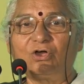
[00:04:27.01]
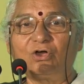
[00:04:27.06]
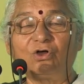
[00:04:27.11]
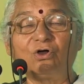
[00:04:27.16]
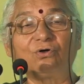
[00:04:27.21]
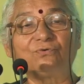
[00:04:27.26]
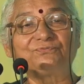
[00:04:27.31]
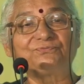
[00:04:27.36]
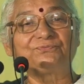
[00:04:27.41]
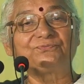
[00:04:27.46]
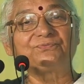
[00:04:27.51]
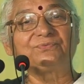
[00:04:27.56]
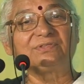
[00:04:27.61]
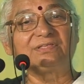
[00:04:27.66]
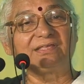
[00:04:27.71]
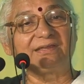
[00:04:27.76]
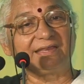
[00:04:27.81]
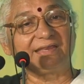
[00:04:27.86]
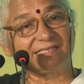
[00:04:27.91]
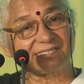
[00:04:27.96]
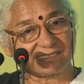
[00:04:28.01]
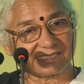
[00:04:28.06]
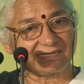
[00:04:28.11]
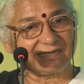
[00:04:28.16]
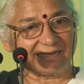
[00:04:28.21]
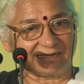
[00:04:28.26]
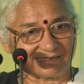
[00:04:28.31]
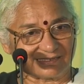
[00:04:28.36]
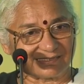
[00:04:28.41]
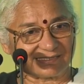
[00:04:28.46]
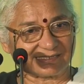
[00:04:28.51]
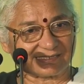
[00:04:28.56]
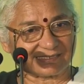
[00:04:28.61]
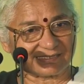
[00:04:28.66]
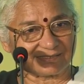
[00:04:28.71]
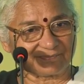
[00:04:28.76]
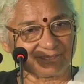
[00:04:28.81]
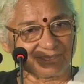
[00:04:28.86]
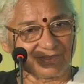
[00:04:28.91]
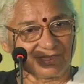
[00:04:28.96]
of the residents,
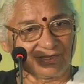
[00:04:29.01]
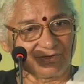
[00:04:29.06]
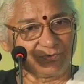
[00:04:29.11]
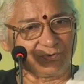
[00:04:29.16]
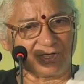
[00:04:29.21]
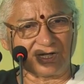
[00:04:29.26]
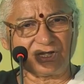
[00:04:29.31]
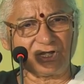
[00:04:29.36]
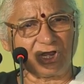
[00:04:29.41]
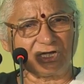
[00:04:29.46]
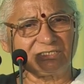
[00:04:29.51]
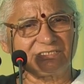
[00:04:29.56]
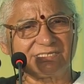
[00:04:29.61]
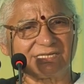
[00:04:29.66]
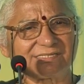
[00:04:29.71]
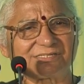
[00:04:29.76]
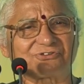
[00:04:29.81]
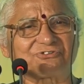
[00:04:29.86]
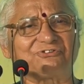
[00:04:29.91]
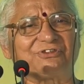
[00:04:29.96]
who are not just